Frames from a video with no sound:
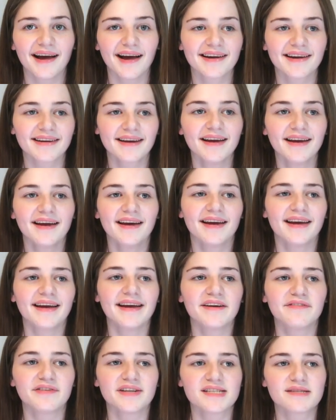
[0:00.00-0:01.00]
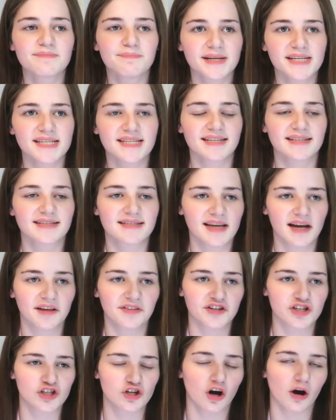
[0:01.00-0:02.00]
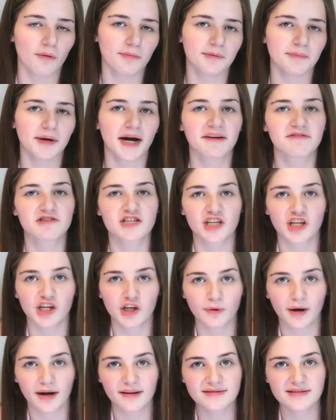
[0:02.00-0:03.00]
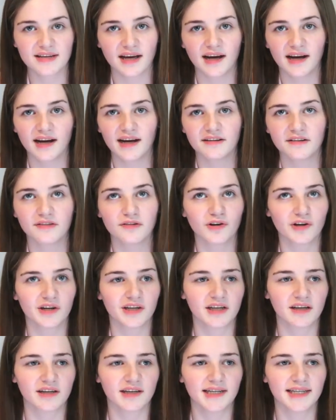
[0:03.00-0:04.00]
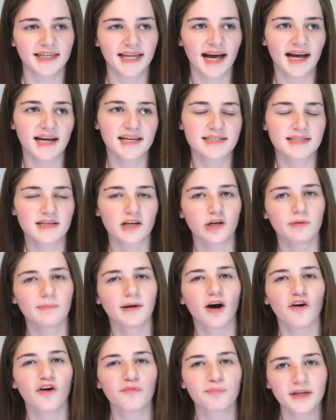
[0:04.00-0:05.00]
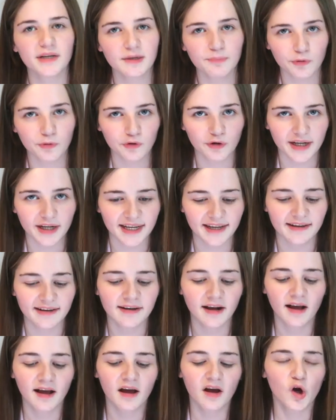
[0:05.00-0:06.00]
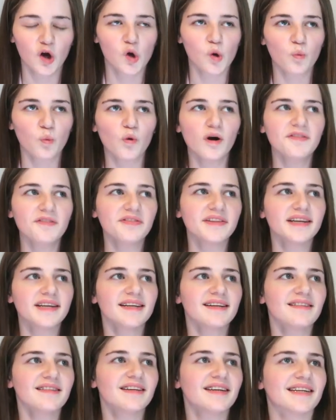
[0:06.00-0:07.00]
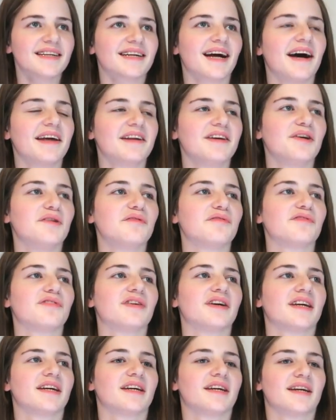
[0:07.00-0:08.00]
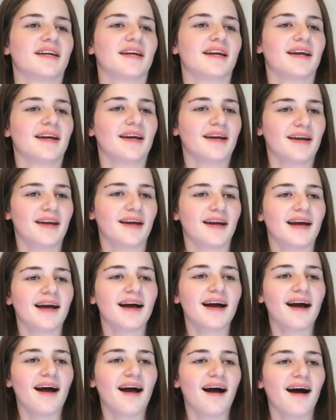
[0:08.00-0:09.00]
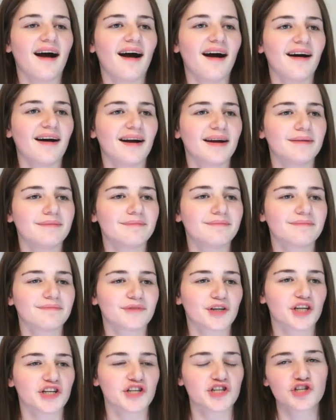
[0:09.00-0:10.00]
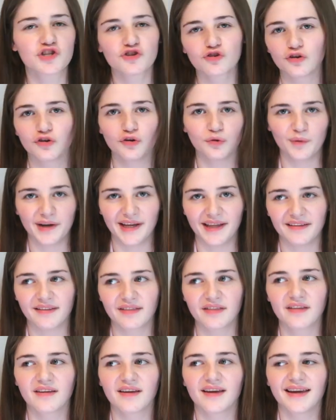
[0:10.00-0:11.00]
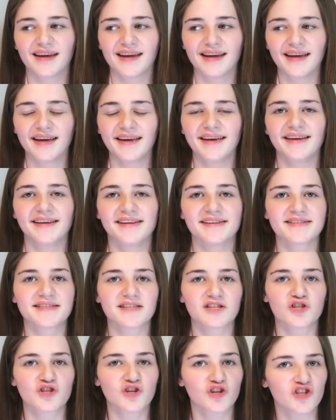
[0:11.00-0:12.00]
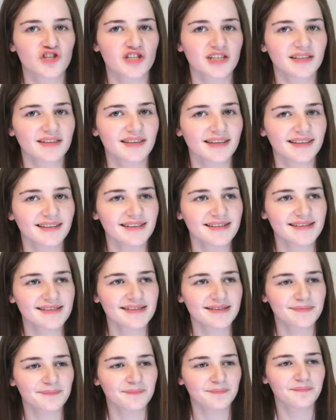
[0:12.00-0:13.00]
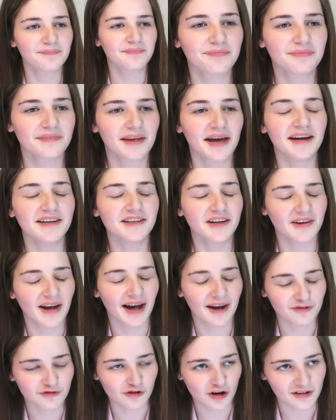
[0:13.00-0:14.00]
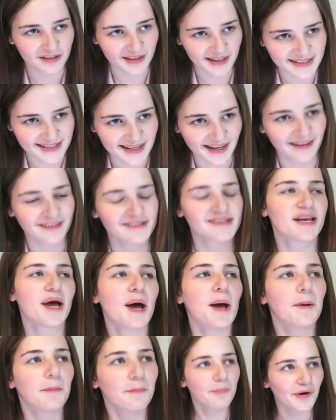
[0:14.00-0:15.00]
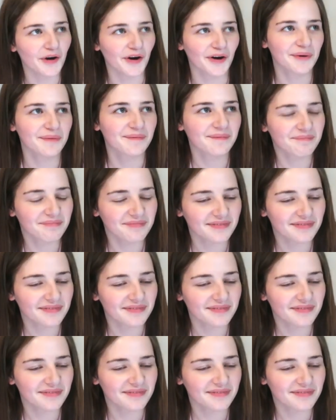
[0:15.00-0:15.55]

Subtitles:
Like if it's busy inside the shop, you might have to queue outside and they're only going to let a certain amount of people in. One thing that kind of I'm going to struggle with is touching things. I know how wrong that sounds, but